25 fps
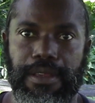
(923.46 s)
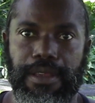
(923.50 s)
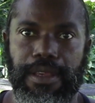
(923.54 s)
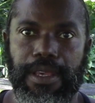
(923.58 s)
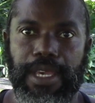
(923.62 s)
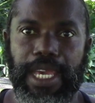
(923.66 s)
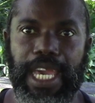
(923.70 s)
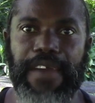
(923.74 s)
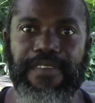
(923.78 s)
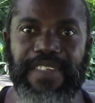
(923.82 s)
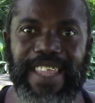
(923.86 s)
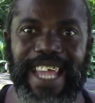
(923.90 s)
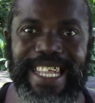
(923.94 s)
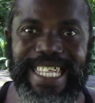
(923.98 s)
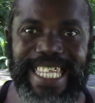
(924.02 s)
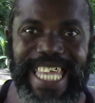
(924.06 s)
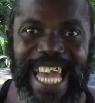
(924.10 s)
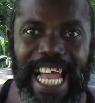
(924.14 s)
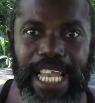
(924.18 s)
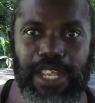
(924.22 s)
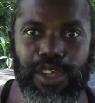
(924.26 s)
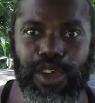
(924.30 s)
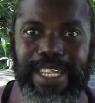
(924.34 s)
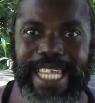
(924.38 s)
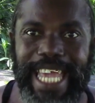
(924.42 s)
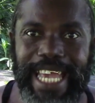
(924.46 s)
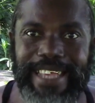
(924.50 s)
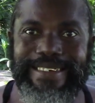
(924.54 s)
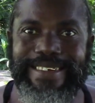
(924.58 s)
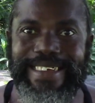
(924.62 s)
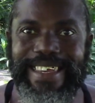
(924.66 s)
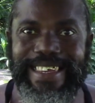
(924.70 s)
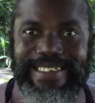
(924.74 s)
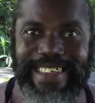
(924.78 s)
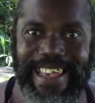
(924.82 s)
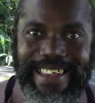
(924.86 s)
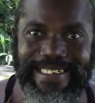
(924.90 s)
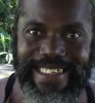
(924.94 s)
If they tell you this
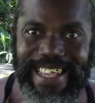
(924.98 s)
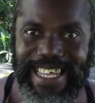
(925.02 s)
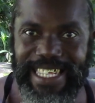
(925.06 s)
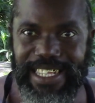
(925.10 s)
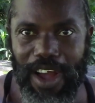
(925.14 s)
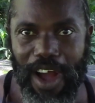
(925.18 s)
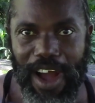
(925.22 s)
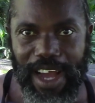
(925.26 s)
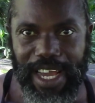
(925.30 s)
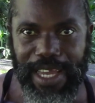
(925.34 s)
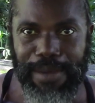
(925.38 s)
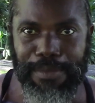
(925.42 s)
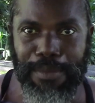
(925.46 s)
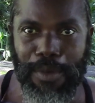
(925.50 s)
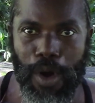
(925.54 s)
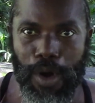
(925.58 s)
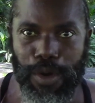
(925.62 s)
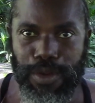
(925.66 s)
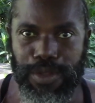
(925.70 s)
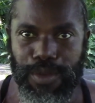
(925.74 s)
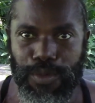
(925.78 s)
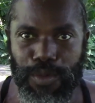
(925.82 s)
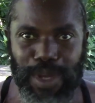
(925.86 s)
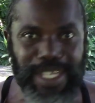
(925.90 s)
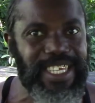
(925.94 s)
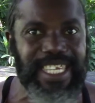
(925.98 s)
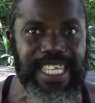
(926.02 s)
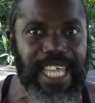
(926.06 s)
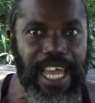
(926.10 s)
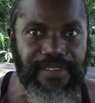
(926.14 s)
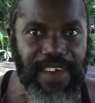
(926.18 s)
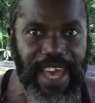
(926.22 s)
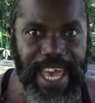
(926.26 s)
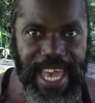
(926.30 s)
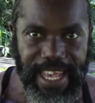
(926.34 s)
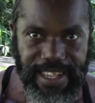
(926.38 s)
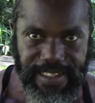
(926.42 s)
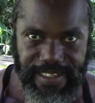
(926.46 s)
Jesus they're talking about, which
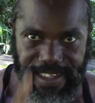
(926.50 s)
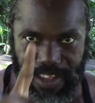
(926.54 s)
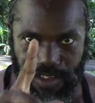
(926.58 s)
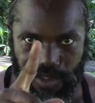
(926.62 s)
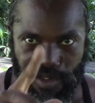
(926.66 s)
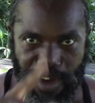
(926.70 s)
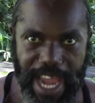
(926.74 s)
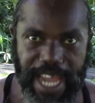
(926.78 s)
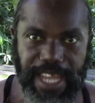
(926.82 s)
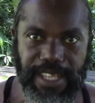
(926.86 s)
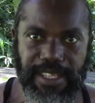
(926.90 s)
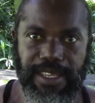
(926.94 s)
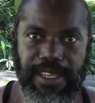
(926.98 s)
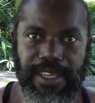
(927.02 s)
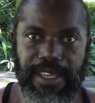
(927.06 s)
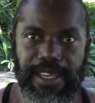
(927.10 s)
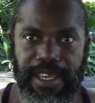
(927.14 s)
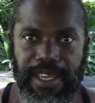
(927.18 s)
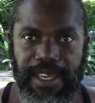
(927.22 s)
never exists, right?